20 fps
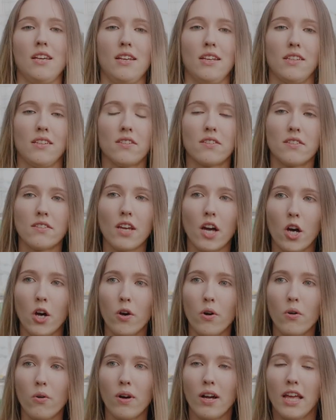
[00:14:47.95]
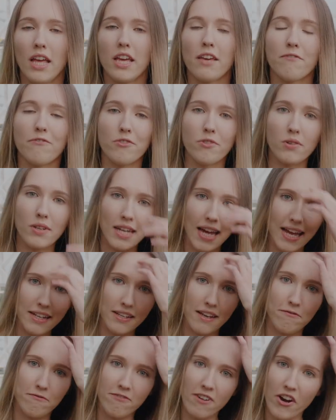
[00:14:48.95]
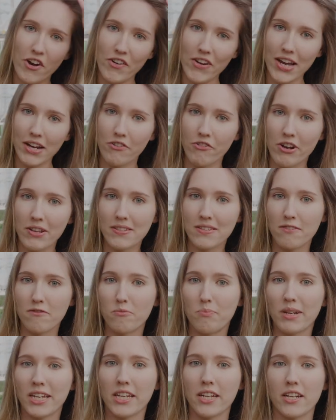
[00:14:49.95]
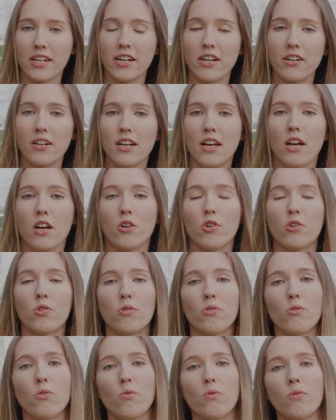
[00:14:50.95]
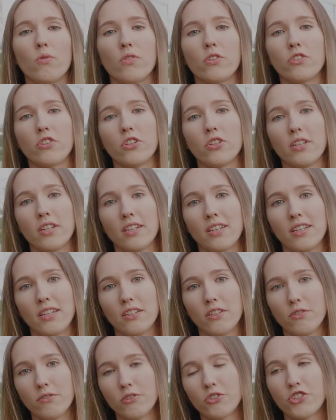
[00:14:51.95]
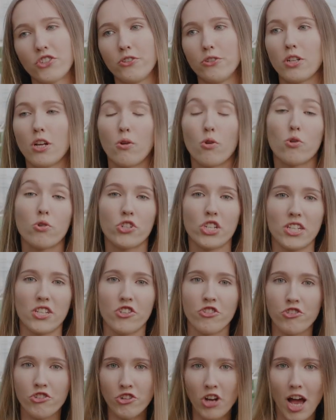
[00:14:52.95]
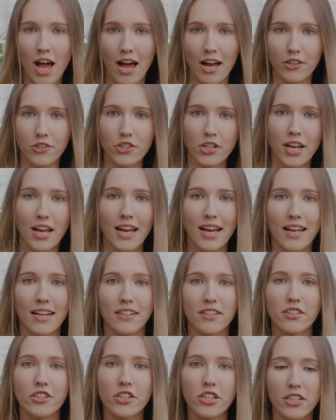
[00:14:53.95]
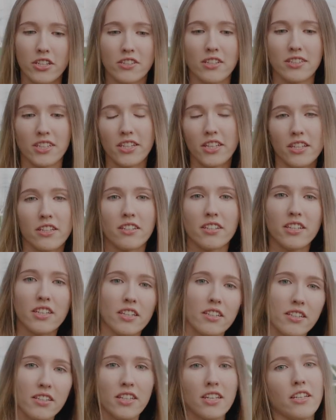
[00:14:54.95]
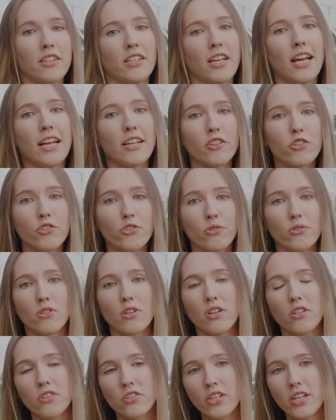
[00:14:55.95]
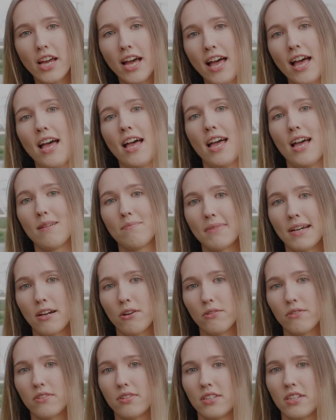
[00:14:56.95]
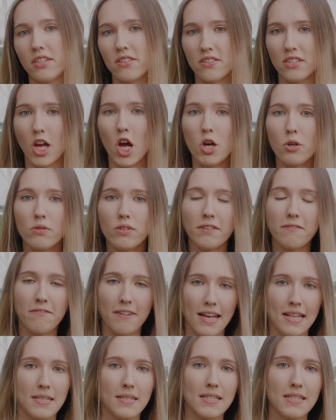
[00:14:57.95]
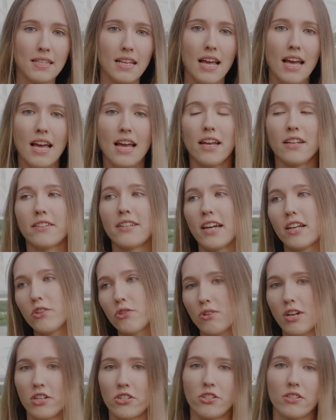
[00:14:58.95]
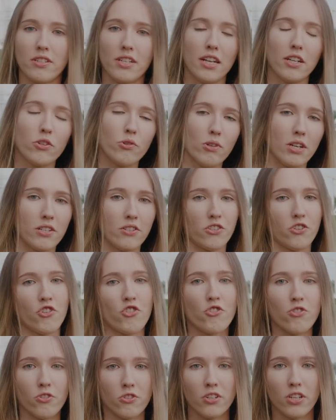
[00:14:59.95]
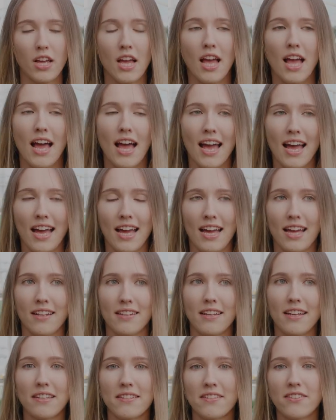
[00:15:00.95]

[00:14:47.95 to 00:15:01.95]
So if you get a very aggressive beginner who who just charge and hit and do not care about his own defense, then you are screwed, and it's